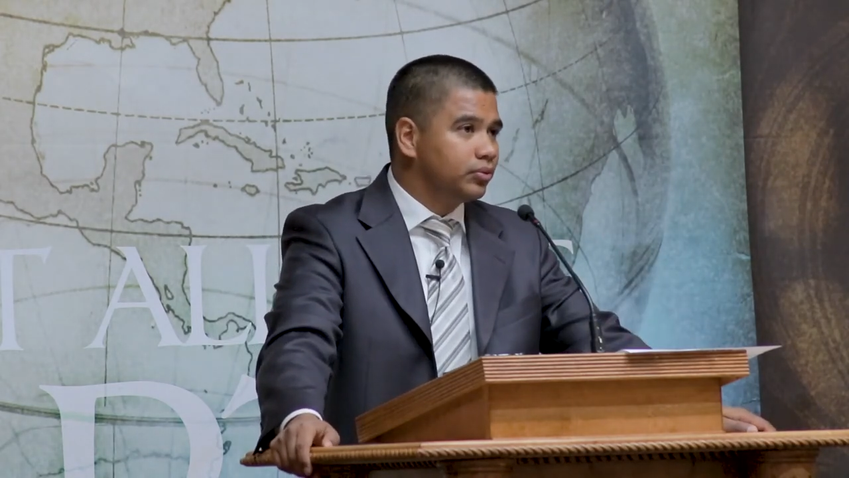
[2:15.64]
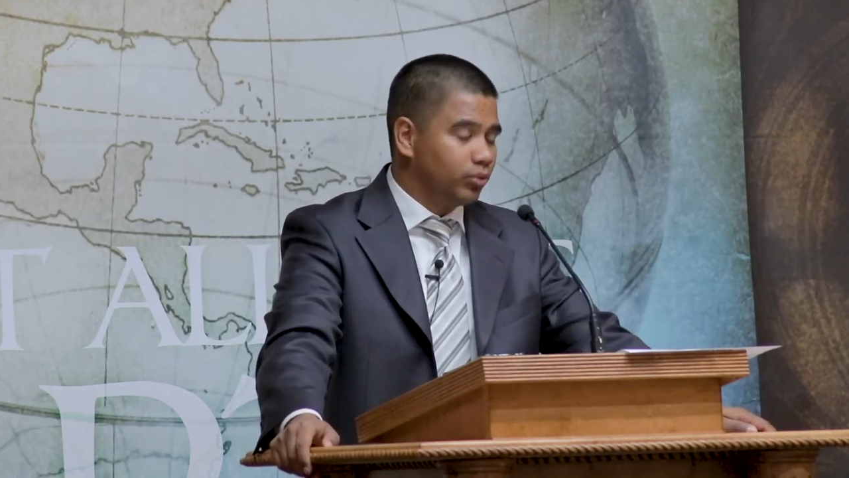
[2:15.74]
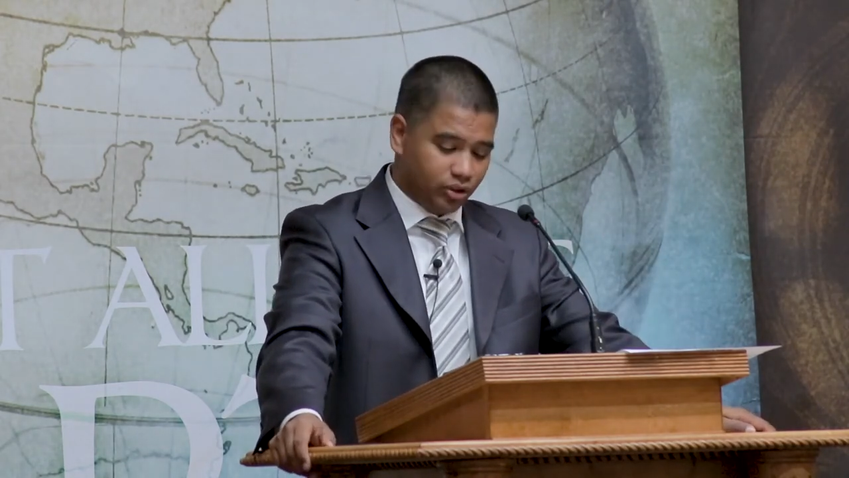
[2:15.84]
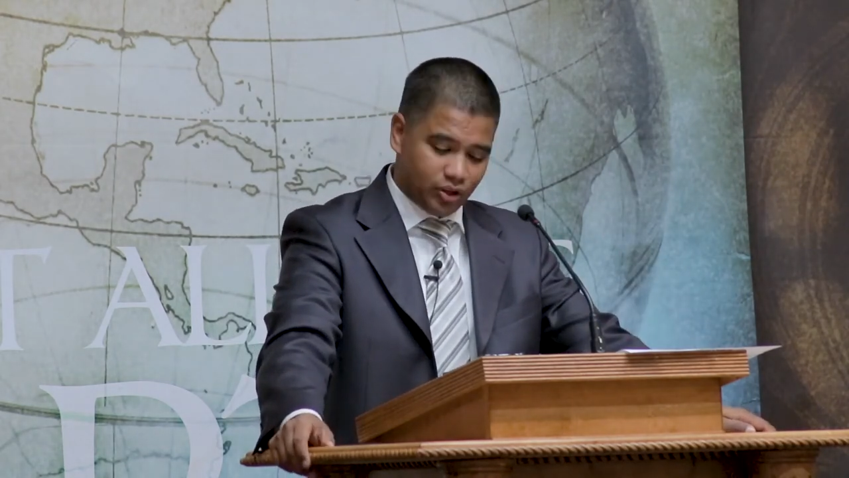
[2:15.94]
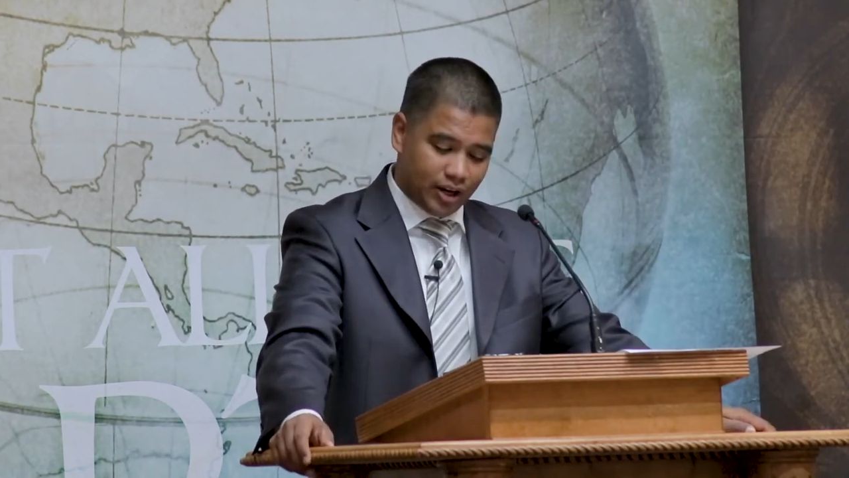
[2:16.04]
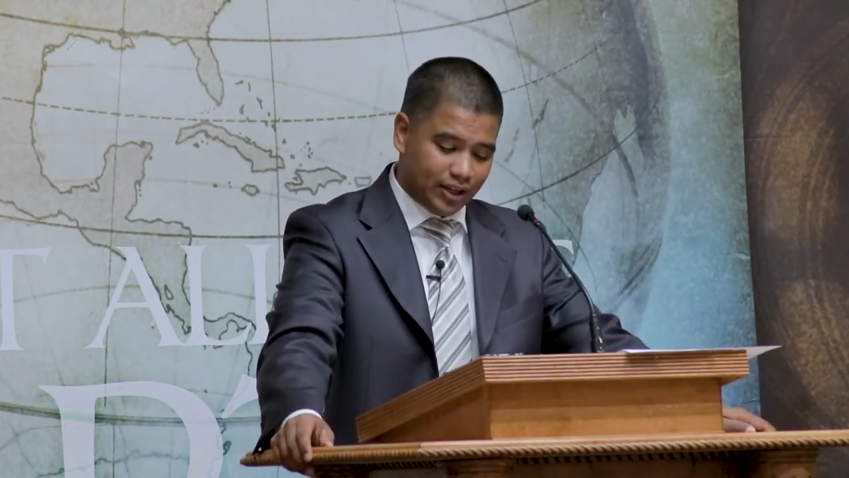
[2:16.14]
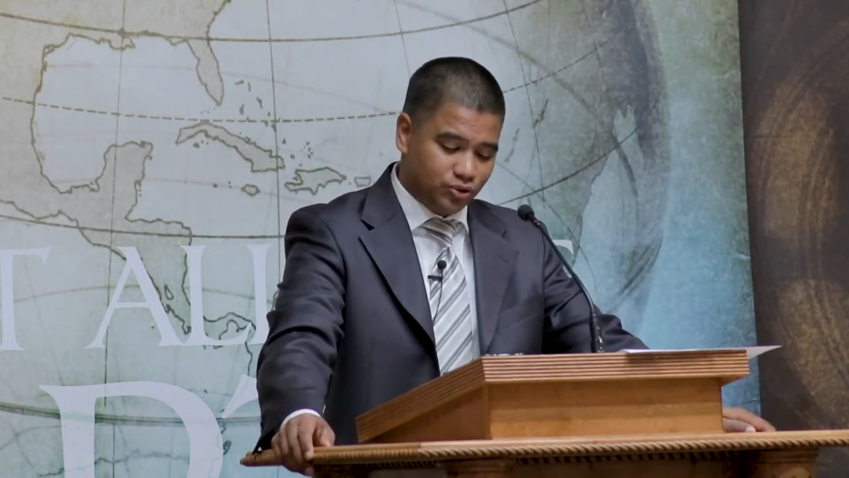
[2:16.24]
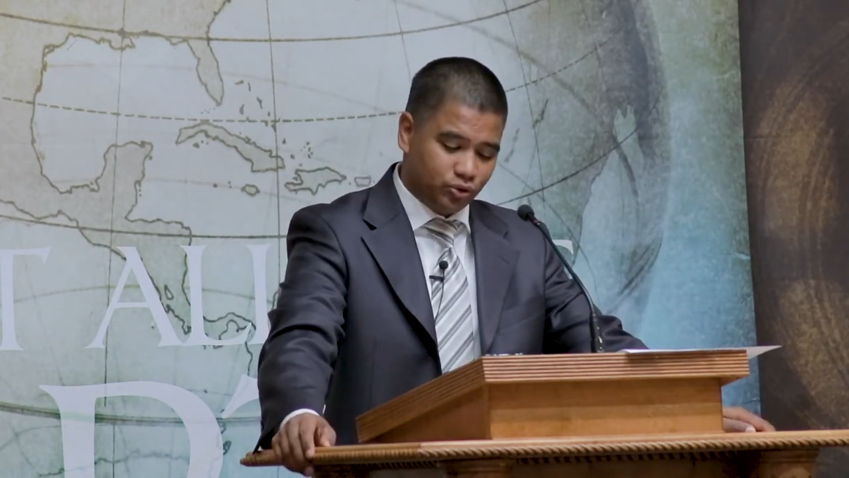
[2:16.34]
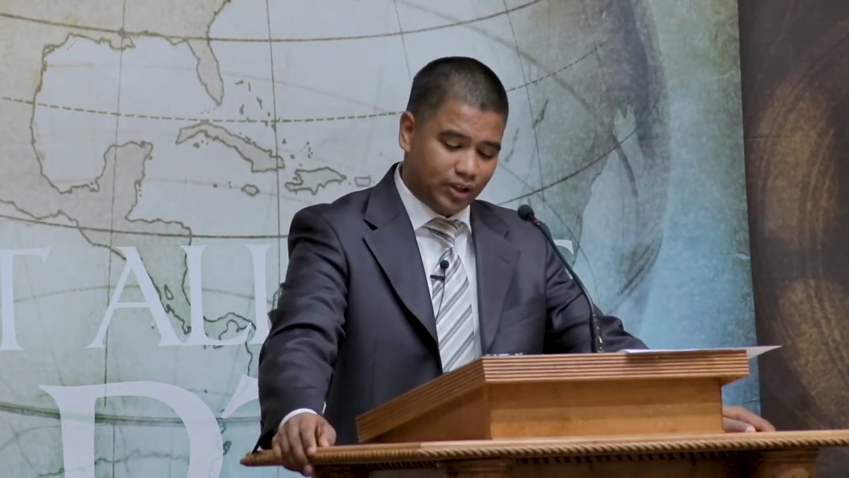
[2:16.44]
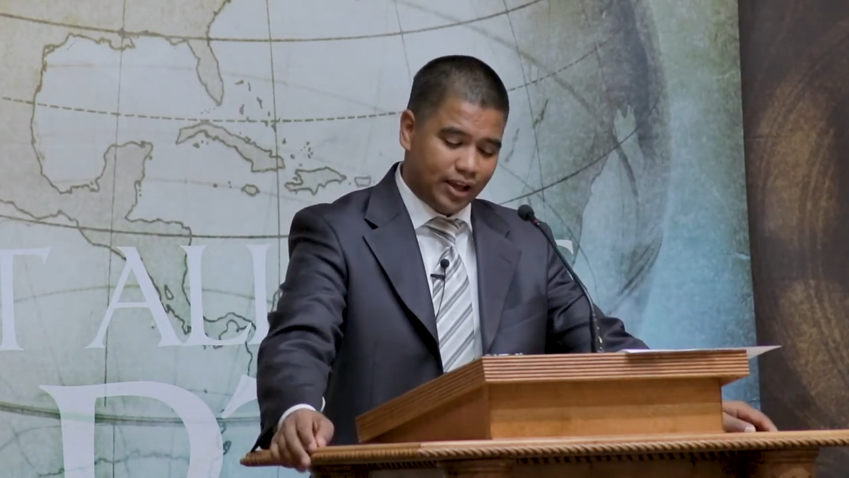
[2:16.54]
We're going to try to
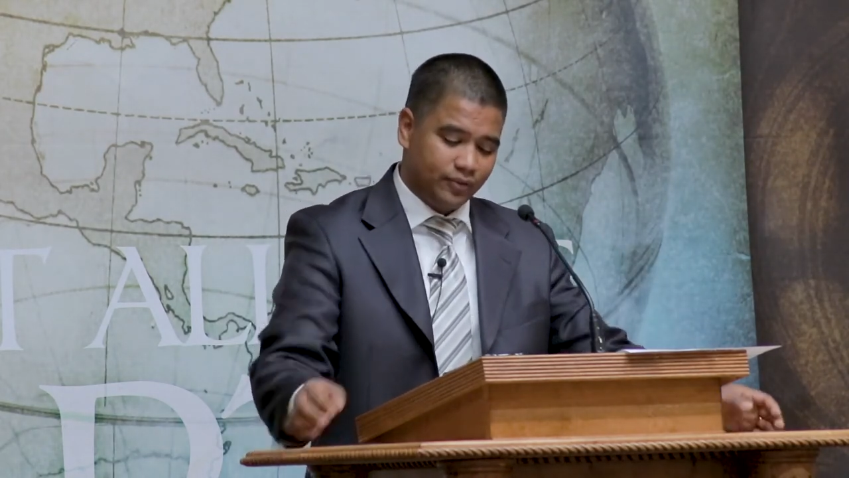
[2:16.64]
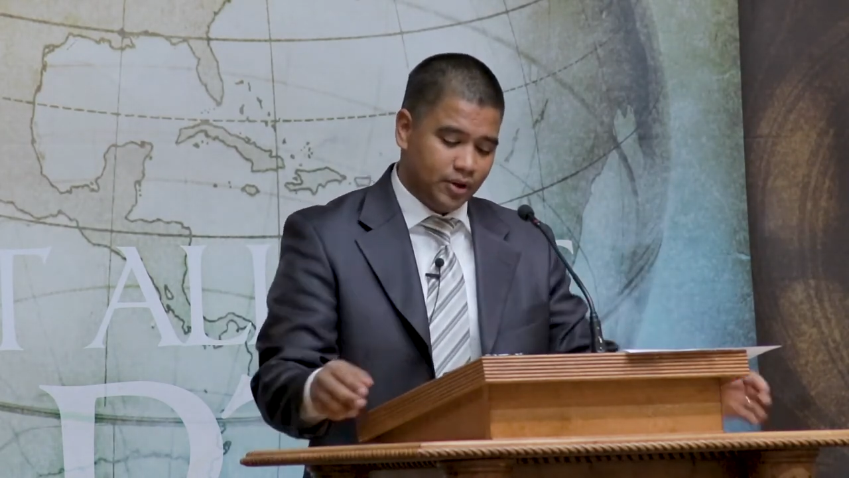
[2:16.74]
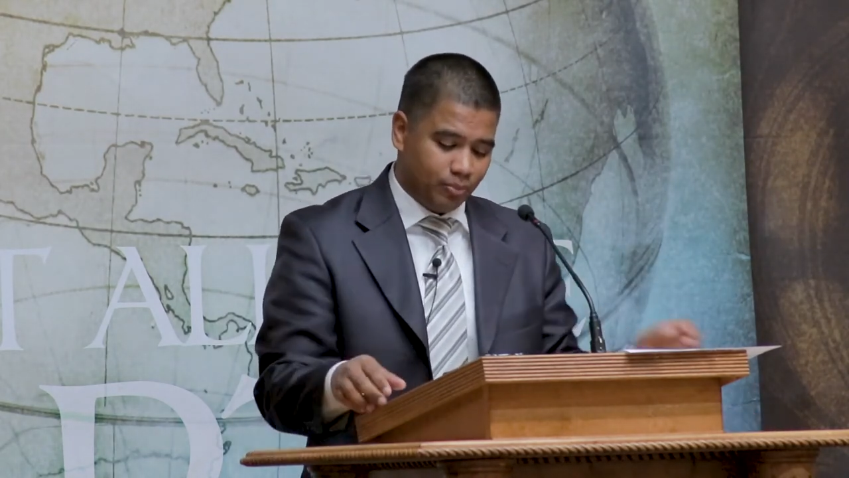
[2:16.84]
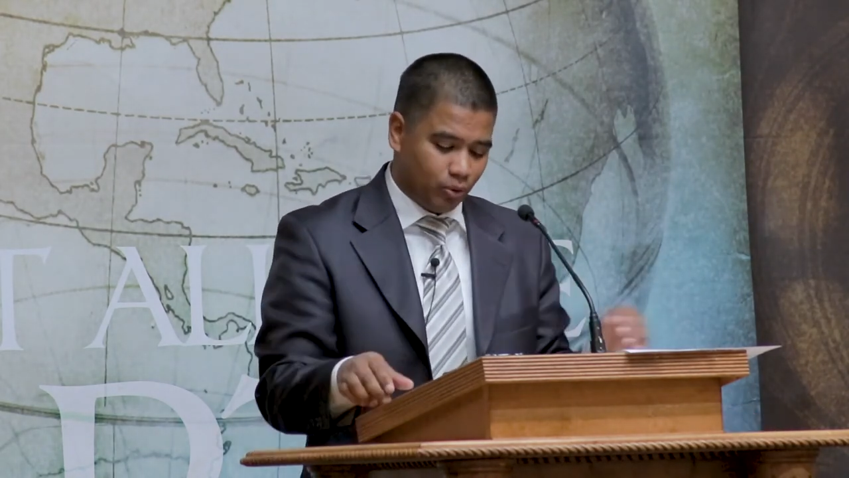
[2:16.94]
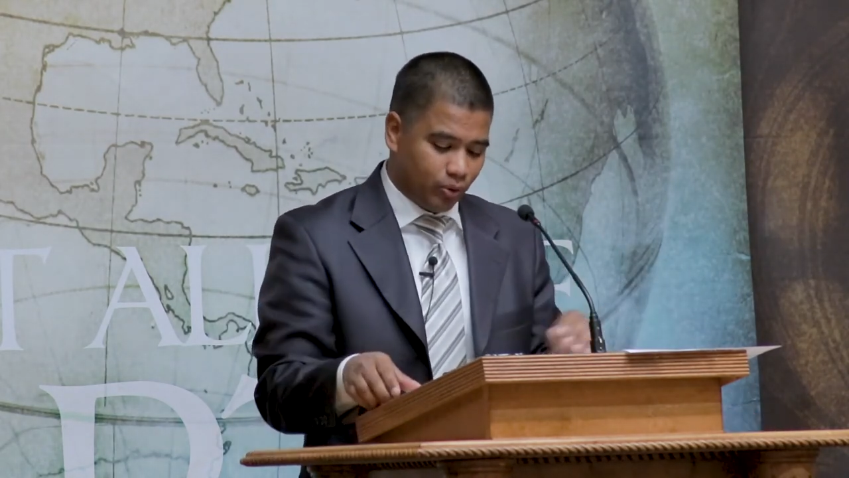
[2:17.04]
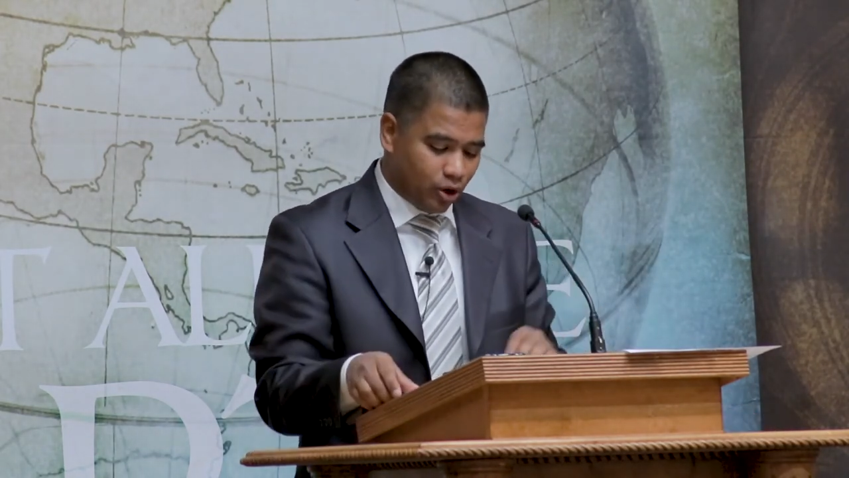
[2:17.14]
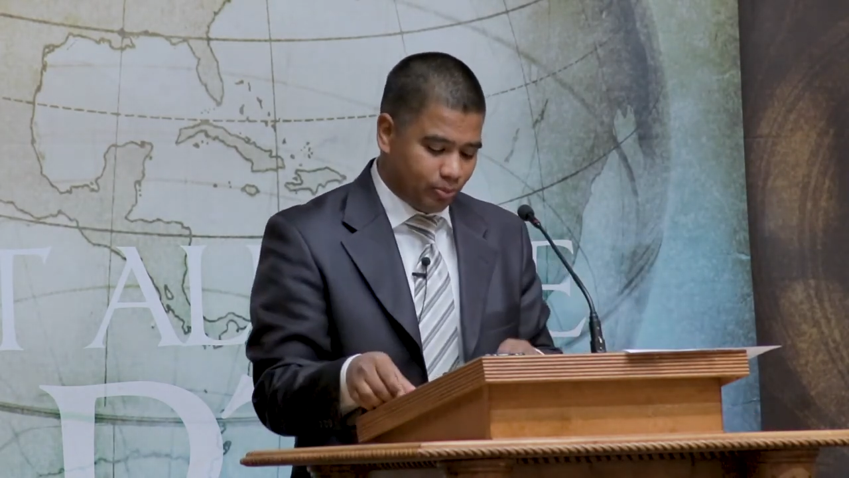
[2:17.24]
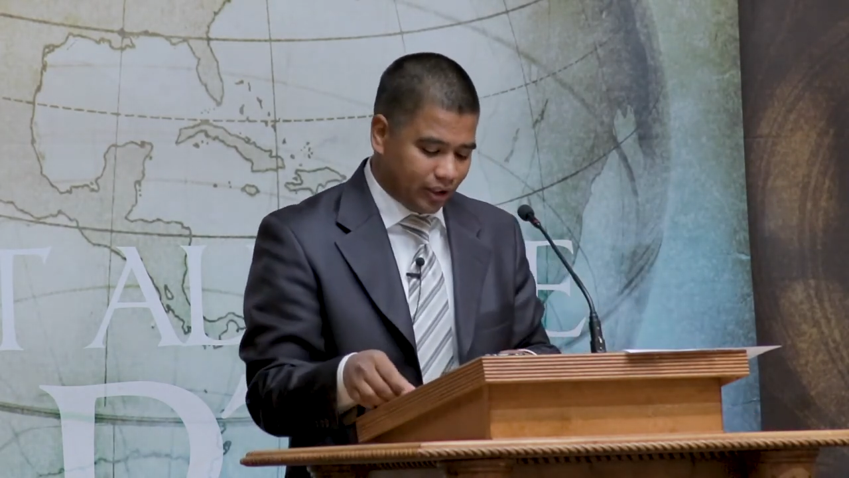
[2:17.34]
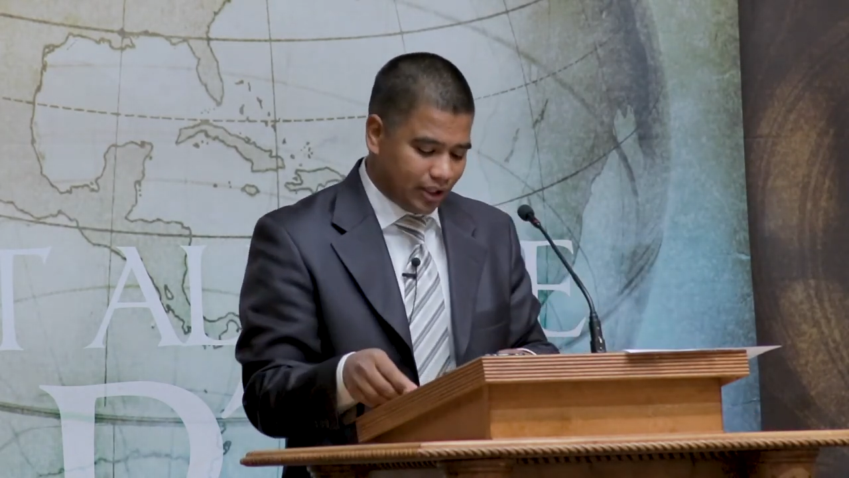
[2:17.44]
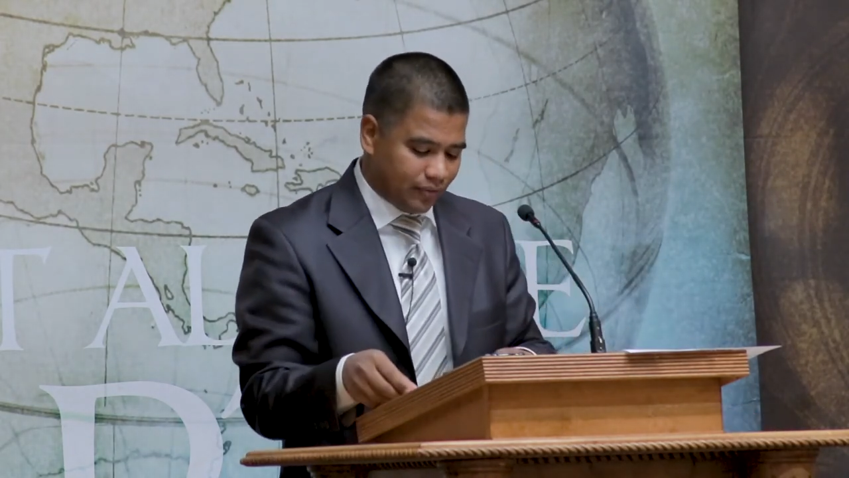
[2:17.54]
get you saved, but we
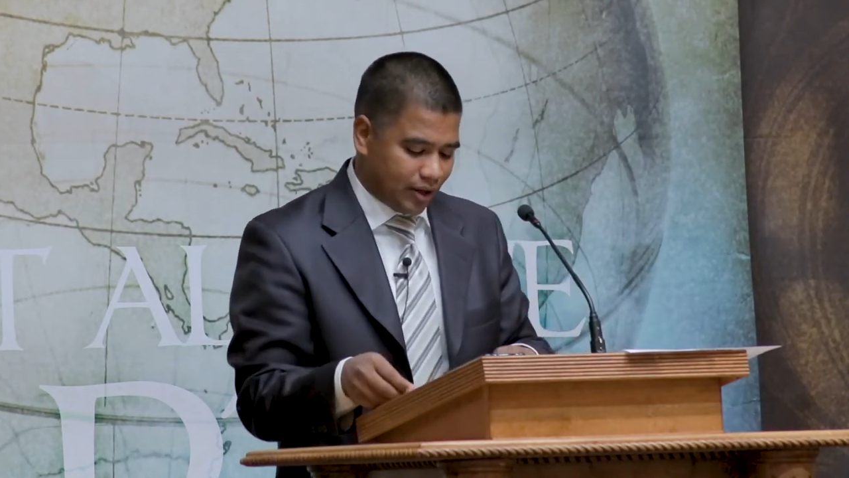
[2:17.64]
don't believe